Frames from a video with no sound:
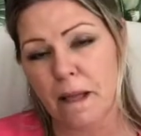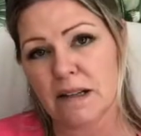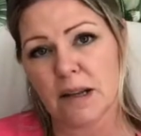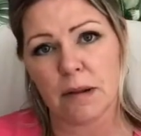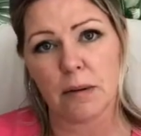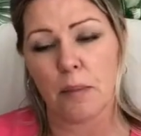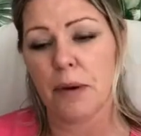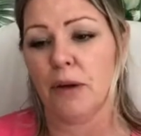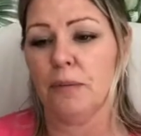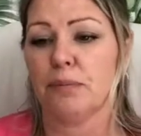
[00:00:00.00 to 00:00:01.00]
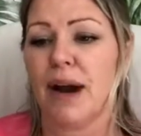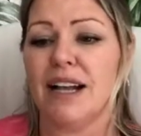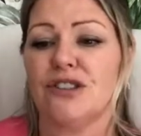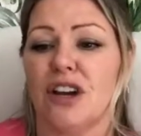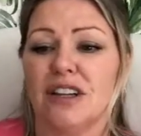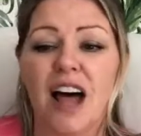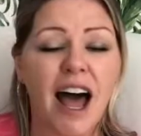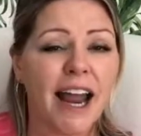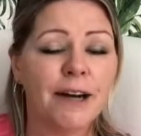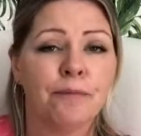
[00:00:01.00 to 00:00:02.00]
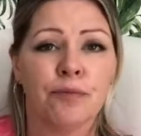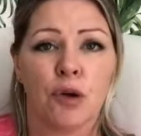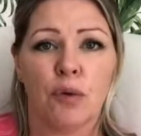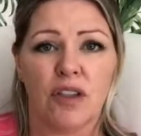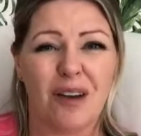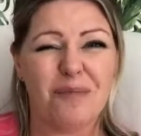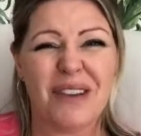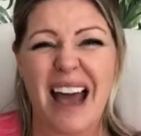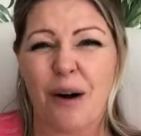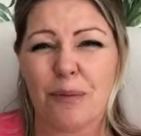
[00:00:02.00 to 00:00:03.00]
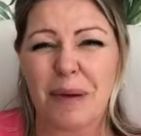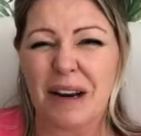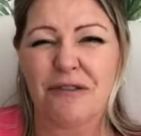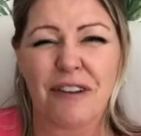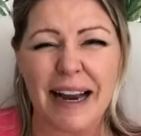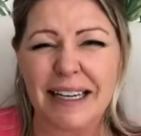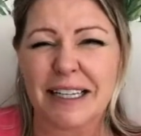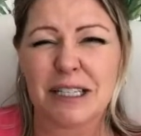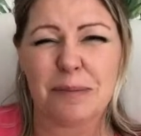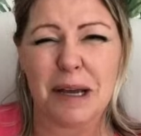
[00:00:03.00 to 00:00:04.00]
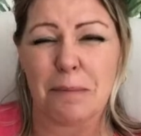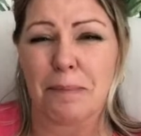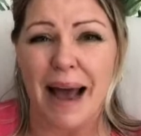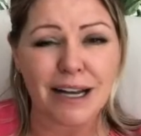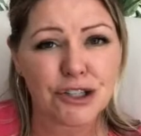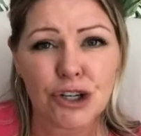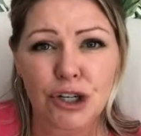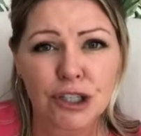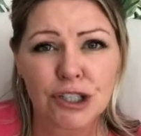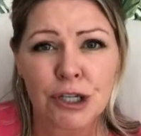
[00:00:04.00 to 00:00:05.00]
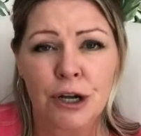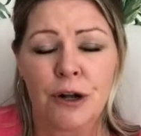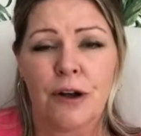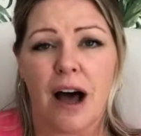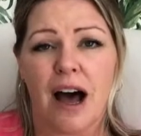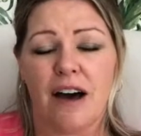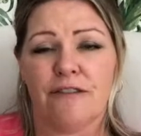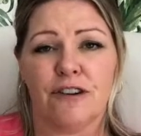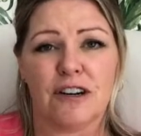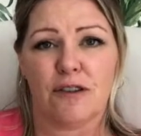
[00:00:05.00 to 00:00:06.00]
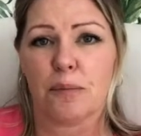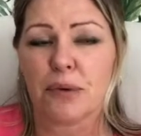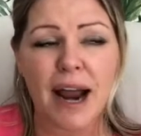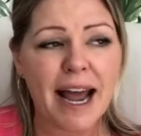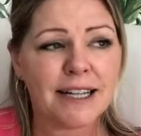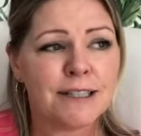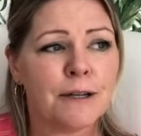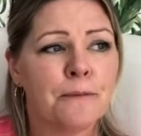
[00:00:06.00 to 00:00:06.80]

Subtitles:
Some of them have built brands online where they've now been invited to be ambassadors for different brands,